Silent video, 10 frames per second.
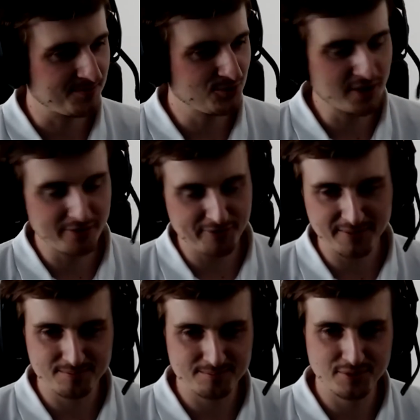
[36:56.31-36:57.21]
you can
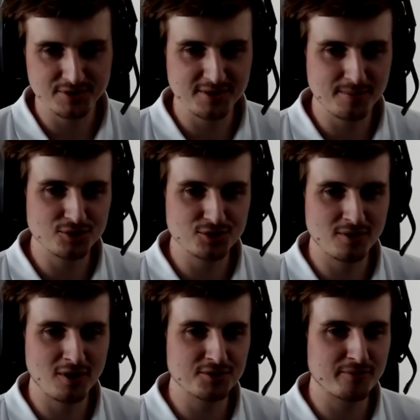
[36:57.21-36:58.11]
find pretty much a
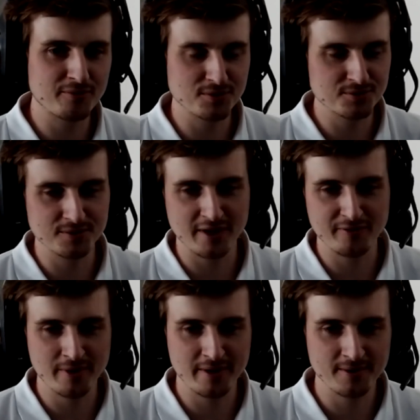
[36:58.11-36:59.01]
lot of resources
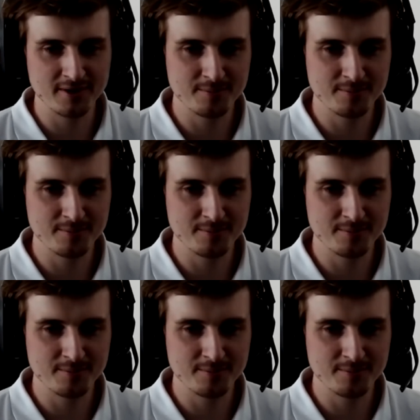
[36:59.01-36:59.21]
everywhere.